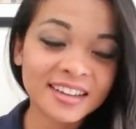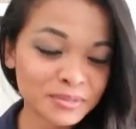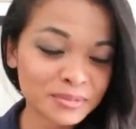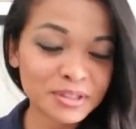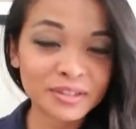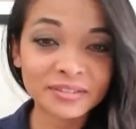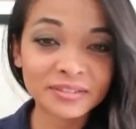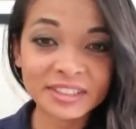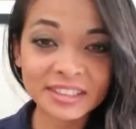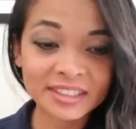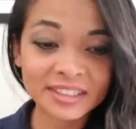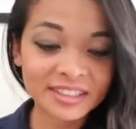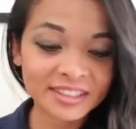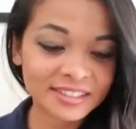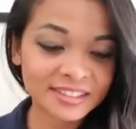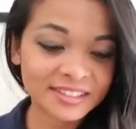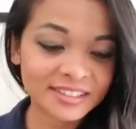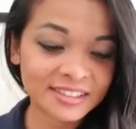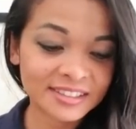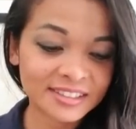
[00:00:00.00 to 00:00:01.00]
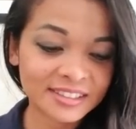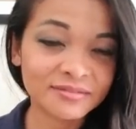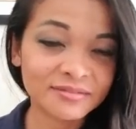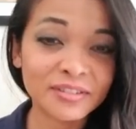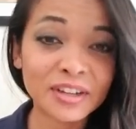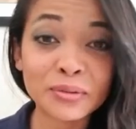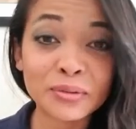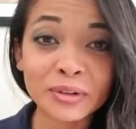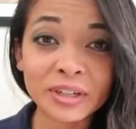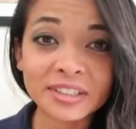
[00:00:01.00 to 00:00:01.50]
services,
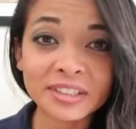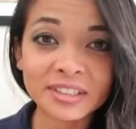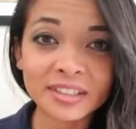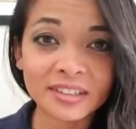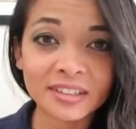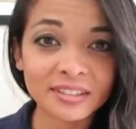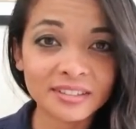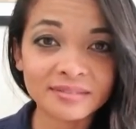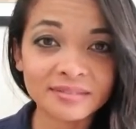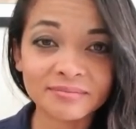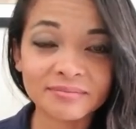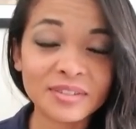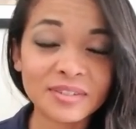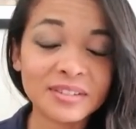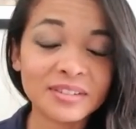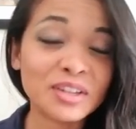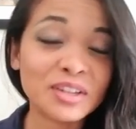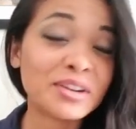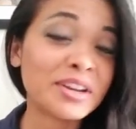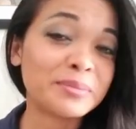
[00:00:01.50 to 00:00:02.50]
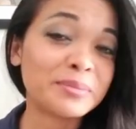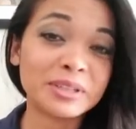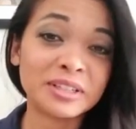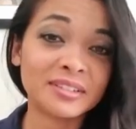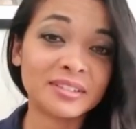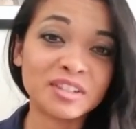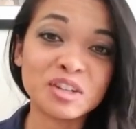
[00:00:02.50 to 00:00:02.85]
fundraising, you name it.